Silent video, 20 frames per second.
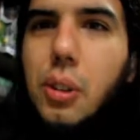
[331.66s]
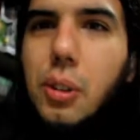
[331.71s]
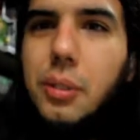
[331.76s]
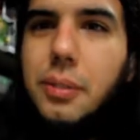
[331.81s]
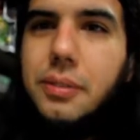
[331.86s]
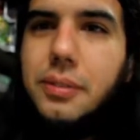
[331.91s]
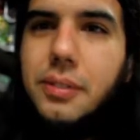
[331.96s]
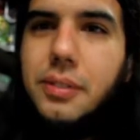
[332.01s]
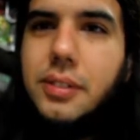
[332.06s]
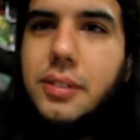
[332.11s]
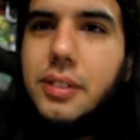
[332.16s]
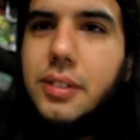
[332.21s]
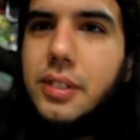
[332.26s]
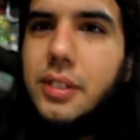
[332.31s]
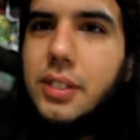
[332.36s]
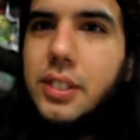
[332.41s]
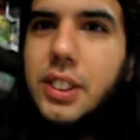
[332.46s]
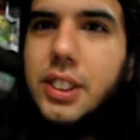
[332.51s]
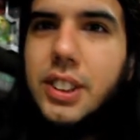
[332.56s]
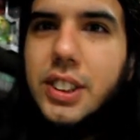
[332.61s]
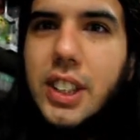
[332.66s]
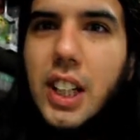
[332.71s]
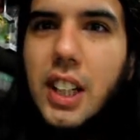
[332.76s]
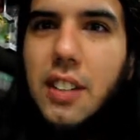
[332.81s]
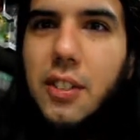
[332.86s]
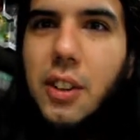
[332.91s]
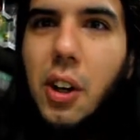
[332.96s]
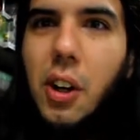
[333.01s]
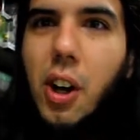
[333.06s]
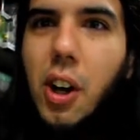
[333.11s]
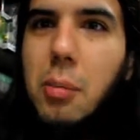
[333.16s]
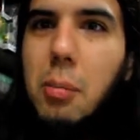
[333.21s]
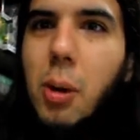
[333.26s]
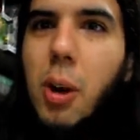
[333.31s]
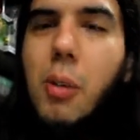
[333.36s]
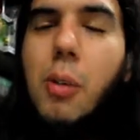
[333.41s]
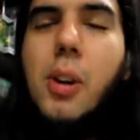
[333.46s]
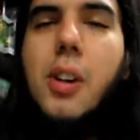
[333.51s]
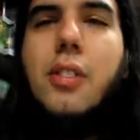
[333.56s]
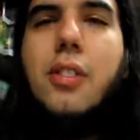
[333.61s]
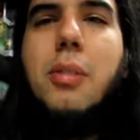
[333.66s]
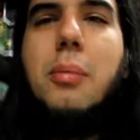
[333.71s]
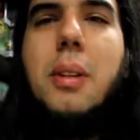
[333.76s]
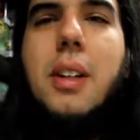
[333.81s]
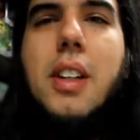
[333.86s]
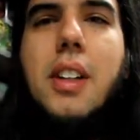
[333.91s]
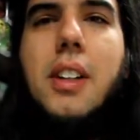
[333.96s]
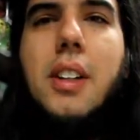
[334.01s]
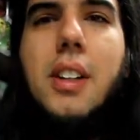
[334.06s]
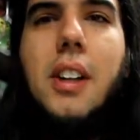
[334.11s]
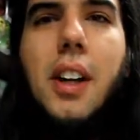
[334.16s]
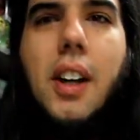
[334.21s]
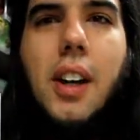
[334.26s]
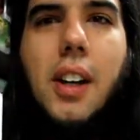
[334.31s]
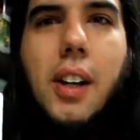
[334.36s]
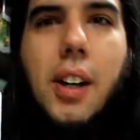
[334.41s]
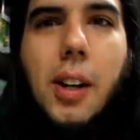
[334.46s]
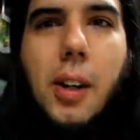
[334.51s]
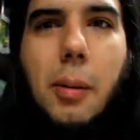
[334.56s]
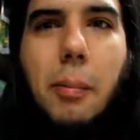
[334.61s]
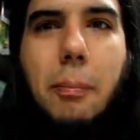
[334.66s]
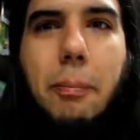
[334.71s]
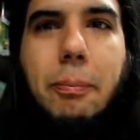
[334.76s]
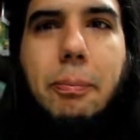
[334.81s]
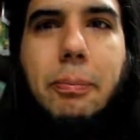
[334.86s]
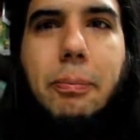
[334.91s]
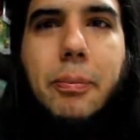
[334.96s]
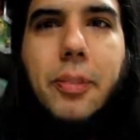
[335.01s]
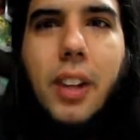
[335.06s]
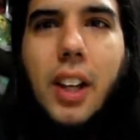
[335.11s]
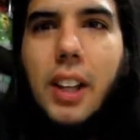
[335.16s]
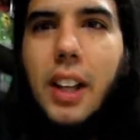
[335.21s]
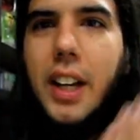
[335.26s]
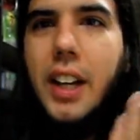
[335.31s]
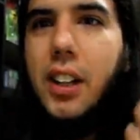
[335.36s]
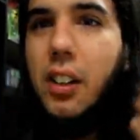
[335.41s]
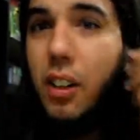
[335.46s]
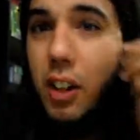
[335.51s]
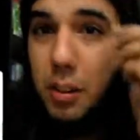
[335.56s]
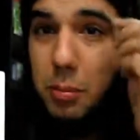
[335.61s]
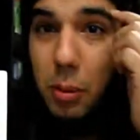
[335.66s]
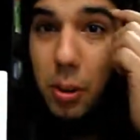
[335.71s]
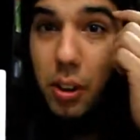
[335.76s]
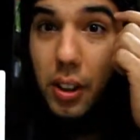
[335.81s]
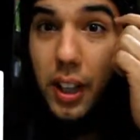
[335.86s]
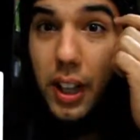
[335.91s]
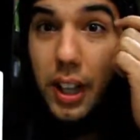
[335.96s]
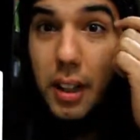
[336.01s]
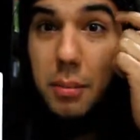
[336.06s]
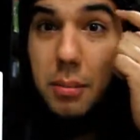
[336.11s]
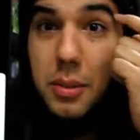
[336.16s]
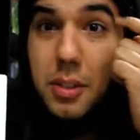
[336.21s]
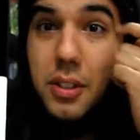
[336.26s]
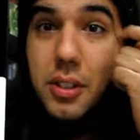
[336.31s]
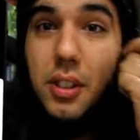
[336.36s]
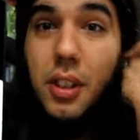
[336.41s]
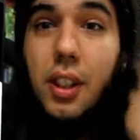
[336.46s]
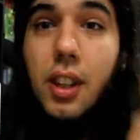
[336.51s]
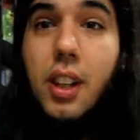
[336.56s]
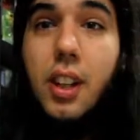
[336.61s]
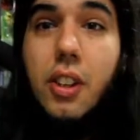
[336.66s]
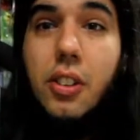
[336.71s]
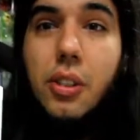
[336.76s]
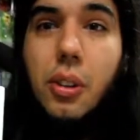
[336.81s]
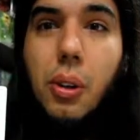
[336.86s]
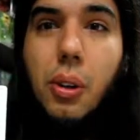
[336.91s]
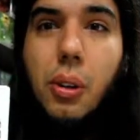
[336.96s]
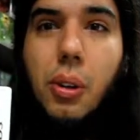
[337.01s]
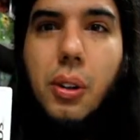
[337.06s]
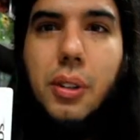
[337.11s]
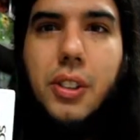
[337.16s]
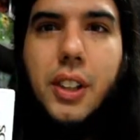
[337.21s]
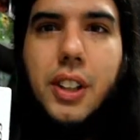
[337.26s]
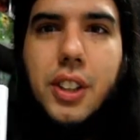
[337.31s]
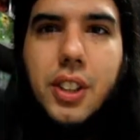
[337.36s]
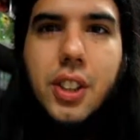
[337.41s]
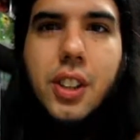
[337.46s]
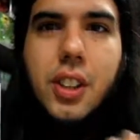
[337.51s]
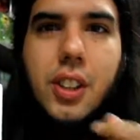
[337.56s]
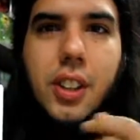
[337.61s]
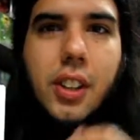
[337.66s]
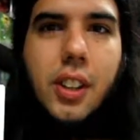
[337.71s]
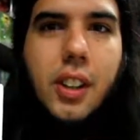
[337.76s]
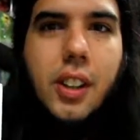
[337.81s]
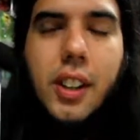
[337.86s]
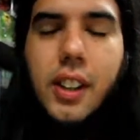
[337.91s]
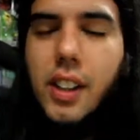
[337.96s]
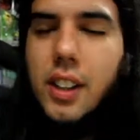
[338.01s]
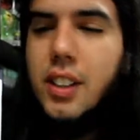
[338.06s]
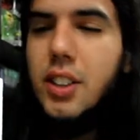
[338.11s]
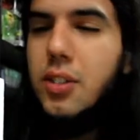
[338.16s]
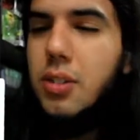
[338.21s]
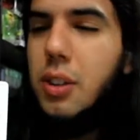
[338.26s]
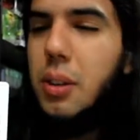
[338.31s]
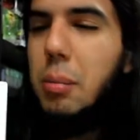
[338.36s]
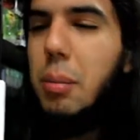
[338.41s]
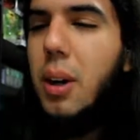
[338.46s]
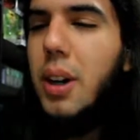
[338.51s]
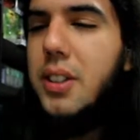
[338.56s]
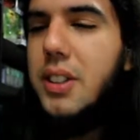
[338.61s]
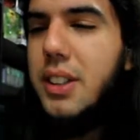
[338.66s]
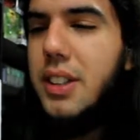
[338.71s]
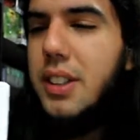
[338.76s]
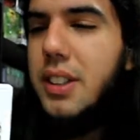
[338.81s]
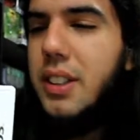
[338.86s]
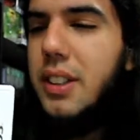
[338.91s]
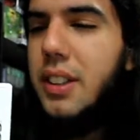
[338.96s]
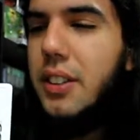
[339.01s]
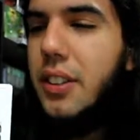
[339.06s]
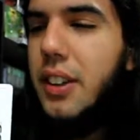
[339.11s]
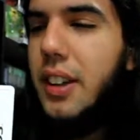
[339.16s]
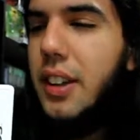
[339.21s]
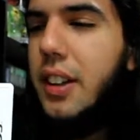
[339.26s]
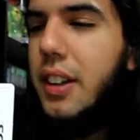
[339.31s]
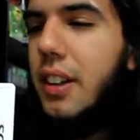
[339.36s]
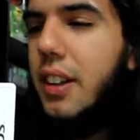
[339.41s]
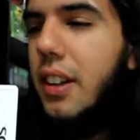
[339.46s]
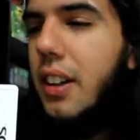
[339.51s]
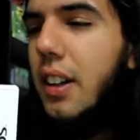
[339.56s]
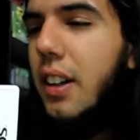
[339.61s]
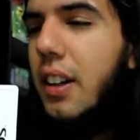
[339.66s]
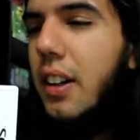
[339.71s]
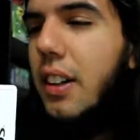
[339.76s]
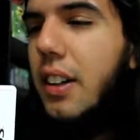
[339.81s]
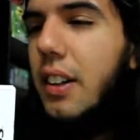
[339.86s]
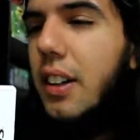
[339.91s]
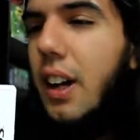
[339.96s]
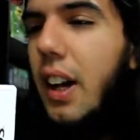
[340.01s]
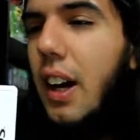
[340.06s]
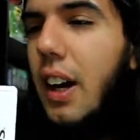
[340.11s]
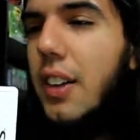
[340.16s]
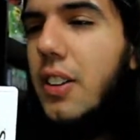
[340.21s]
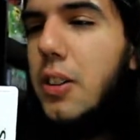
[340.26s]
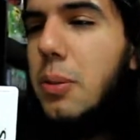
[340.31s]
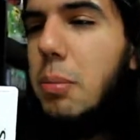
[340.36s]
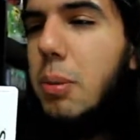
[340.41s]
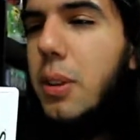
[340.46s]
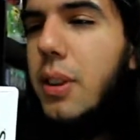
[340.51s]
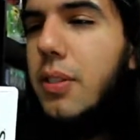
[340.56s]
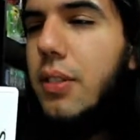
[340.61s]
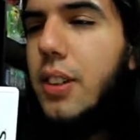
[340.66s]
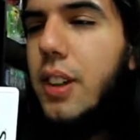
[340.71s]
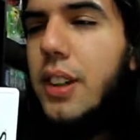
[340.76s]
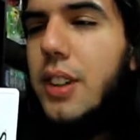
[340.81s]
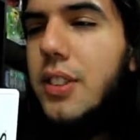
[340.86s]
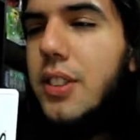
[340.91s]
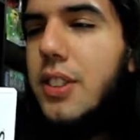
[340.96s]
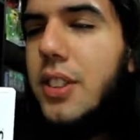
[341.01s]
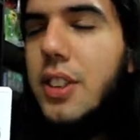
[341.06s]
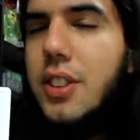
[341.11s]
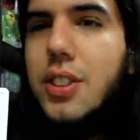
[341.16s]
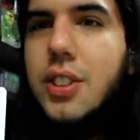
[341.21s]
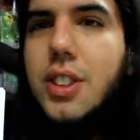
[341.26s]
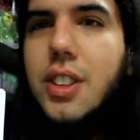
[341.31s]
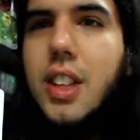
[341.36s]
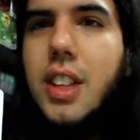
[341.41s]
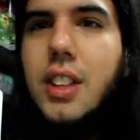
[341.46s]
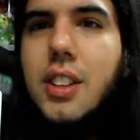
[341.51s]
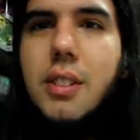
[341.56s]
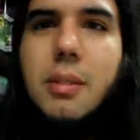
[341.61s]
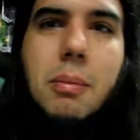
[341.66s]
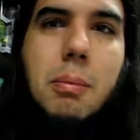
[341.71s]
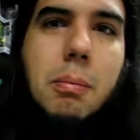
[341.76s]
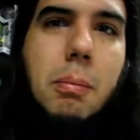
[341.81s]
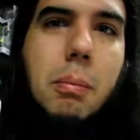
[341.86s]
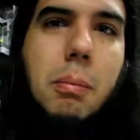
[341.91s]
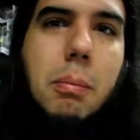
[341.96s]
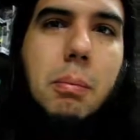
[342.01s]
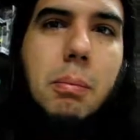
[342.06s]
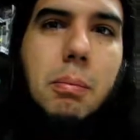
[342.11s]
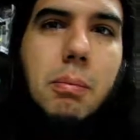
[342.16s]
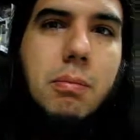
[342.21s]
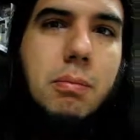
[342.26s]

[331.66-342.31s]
So this is kind of an oddball one for me. I like oddball games. So I was like, sure, I got this for a present, and I was like, yeah, this is pretty fun. This is interesting.